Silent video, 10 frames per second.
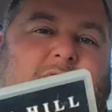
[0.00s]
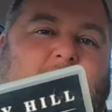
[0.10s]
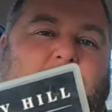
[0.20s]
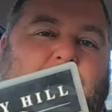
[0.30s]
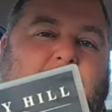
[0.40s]
was
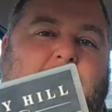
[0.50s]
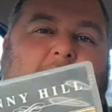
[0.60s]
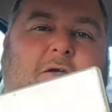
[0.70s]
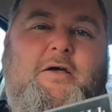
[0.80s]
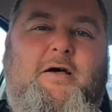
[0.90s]
comping at.
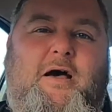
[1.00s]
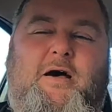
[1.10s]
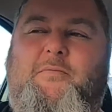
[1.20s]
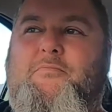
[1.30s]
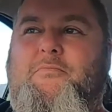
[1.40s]

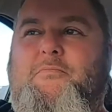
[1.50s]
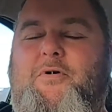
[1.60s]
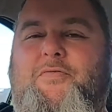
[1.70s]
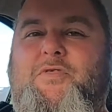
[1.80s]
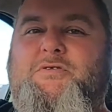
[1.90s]

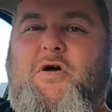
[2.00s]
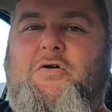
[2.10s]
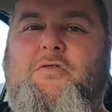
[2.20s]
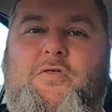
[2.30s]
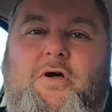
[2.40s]
There's
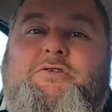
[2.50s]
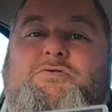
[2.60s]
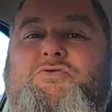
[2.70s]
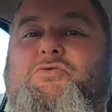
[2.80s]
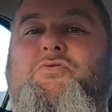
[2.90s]
only like
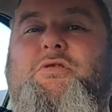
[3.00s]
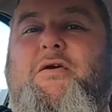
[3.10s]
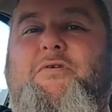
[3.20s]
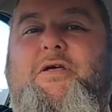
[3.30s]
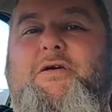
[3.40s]
2
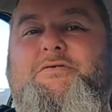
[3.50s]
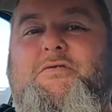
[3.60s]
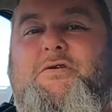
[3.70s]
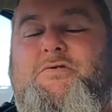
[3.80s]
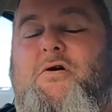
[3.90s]
DVDs
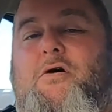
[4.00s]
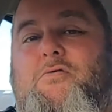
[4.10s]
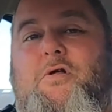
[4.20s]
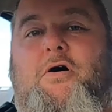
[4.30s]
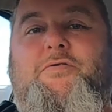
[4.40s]
in this
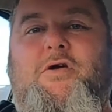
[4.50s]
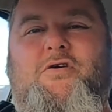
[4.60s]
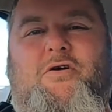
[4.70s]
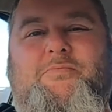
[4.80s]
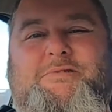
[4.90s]
whole lot that
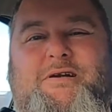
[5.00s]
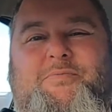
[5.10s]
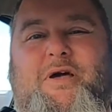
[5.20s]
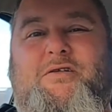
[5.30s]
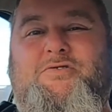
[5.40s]
comped at
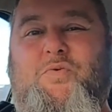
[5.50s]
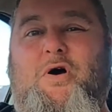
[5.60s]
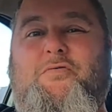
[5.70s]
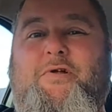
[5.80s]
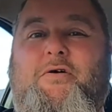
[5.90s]
about
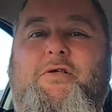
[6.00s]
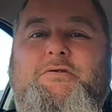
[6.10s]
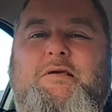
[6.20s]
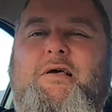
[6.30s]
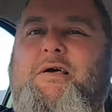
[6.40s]

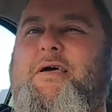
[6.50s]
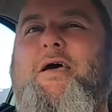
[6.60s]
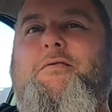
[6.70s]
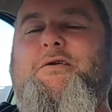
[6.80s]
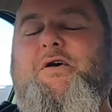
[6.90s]
$12,
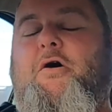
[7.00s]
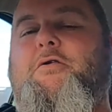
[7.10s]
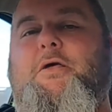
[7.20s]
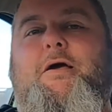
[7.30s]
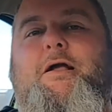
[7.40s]
and there's
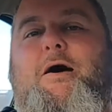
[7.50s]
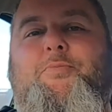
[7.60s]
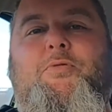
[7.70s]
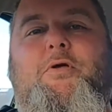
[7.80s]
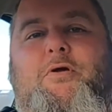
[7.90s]
only a
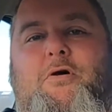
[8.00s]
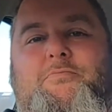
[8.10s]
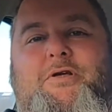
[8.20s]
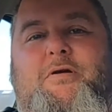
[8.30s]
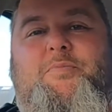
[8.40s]
couple that
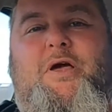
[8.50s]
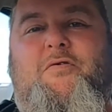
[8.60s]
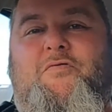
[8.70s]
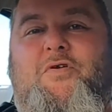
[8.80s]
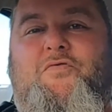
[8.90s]
comped at
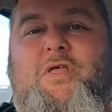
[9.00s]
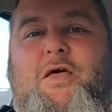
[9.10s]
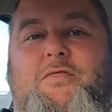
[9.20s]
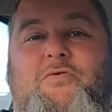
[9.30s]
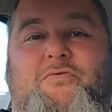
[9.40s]
about
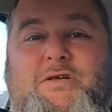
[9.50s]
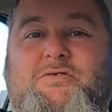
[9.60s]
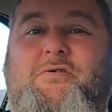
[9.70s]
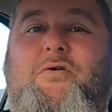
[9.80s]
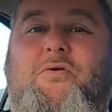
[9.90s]
15. The
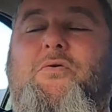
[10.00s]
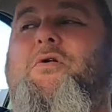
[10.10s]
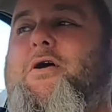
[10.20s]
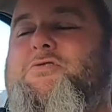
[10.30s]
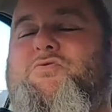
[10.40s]
rest are all
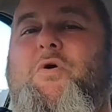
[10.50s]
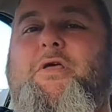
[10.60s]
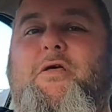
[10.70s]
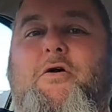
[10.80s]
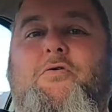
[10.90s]
like
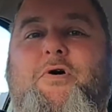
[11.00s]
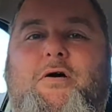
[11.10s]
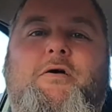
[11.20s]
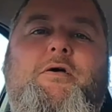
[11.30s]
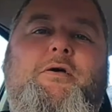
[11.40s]
20 and over.
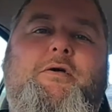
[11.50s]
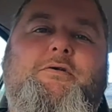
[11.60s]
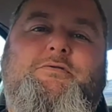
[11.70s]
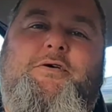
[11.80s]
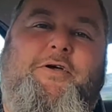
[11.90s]

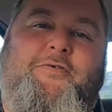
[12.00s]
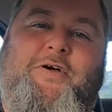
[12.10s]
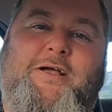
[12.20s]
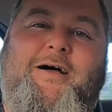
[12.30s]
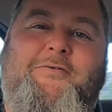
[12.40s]
So if
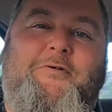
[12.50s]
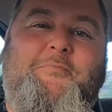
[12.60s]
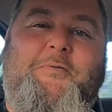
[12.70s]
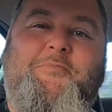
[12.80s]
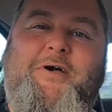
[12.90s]
I can't
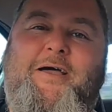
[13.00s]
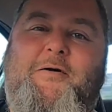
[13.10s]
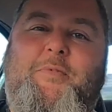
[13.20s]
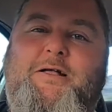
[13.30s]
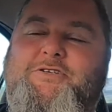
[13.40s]
remember how
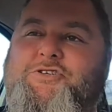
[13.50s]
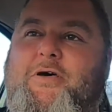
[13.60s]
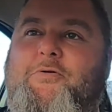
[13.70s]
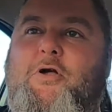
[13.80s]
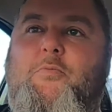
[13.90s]
much
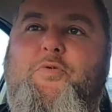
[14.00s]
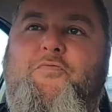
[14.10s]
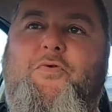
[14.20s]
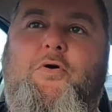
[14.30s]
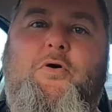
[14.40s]
they were comping
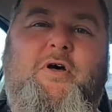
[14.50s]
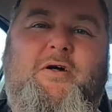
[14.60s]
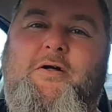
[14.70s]
for,